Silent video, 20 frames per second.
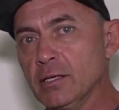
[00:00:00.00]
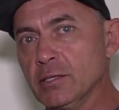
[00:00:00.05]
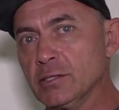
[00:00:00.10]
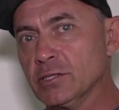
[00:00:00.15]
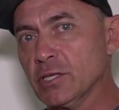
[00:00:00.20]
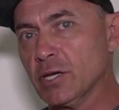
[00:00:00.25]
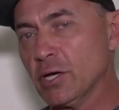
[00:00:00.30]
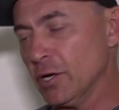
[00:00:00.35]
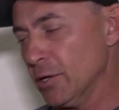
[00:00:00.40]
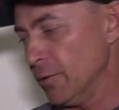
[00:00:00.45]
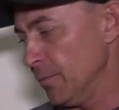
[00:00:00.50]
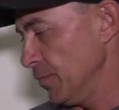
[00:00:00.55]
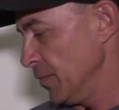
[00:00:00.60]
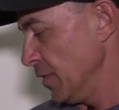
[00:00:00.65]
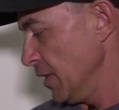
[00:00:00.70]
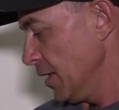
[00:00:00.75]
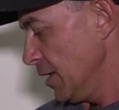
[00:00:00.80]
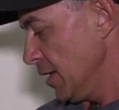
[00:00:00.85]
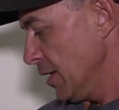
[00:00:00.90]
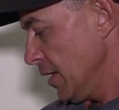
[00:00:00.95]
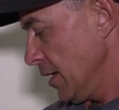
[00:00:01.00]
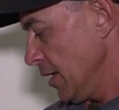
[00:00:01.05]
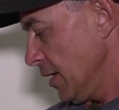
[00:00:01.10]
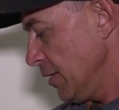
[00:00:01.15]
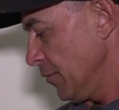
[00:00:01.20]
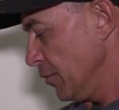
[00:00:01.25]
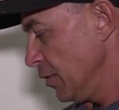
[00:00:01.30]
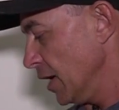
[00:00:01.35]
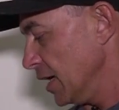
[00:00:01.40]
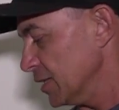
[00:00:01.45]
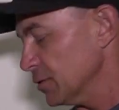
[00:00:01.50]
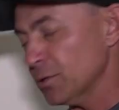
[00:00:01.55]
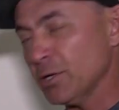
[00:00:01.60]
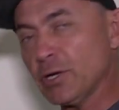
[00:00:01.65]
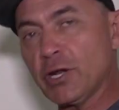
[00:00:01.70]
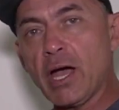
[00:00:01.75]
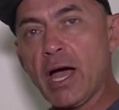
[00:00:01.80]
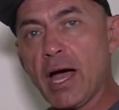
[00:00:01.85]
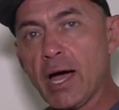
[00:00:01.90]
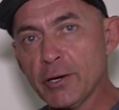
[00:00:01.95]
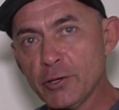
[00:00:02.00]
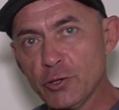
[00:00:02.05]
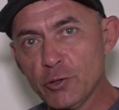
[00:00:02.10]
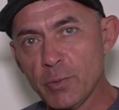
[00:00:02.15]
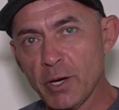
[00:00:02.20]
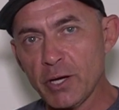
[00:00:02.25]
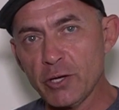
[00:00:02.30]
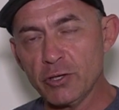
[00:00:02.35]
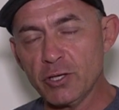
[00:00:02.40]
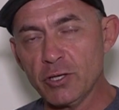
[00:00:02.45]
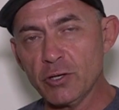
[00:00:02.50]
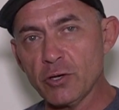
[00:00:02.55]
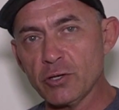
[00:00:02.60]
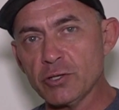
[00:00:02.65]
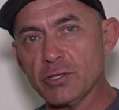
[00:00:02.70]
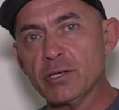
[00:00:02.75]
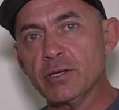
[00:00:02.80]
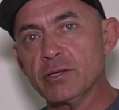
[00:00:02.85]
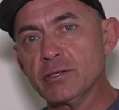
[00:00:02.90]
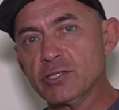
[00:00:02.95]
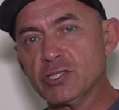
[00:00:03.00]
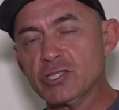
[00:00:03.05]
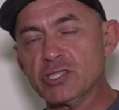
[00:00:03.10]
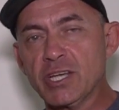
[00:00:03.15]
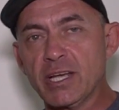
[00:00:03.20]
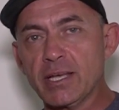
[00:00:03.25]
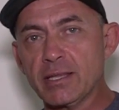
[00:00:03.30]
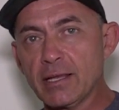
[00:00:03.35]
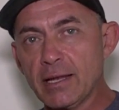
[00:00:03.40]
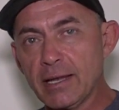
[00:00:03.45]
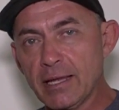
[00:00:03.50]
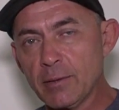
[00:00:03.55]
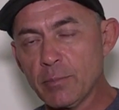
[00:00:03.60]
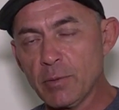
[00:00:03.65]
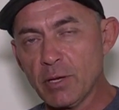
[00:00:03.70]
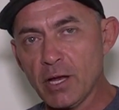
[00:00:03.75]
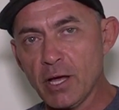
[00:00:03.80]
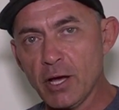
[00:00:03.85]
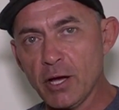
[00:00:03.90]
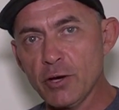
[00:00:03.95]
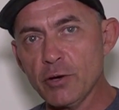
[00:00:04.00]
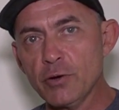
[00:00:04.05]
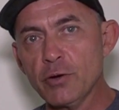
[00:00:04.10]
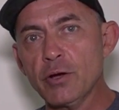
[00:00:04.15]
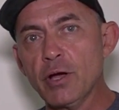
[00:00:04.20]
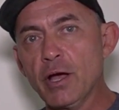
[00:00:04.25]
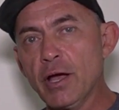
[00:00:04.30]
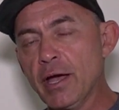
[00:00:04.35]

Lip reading: So if you guys want to know how I do my uni knot, just check out the link below.